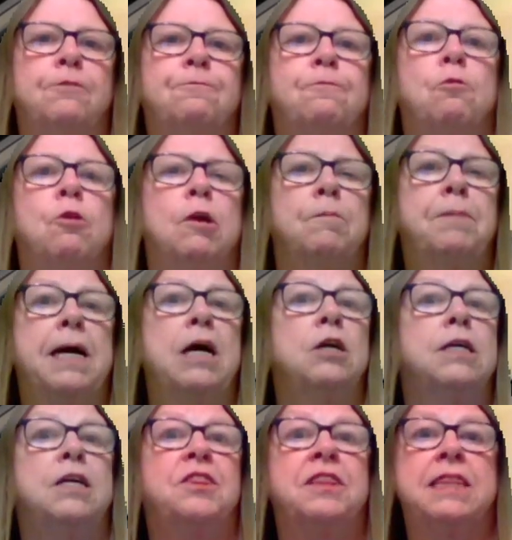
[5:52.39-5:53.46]
for about
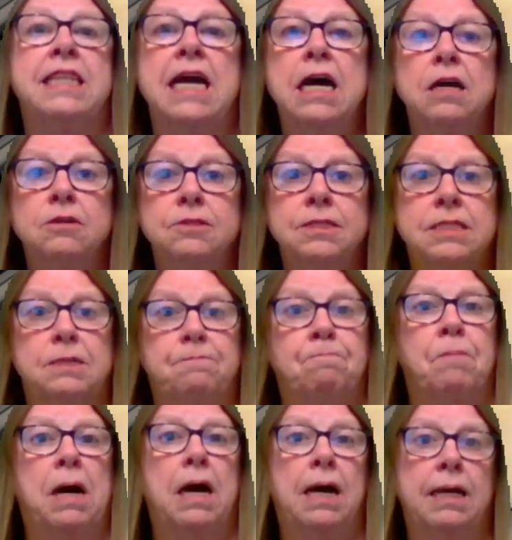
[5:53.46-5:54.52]
1,000
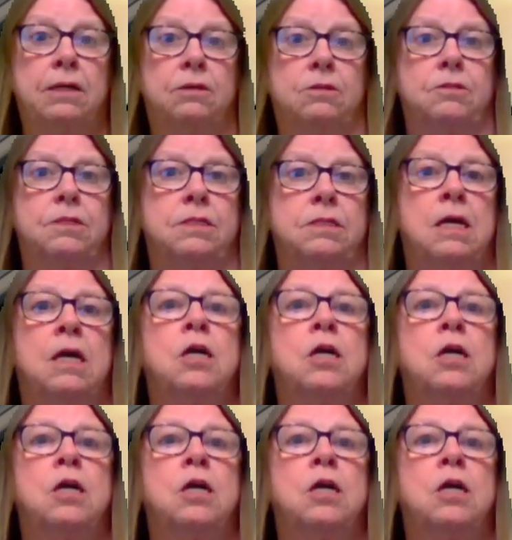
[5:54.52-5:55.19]
miles,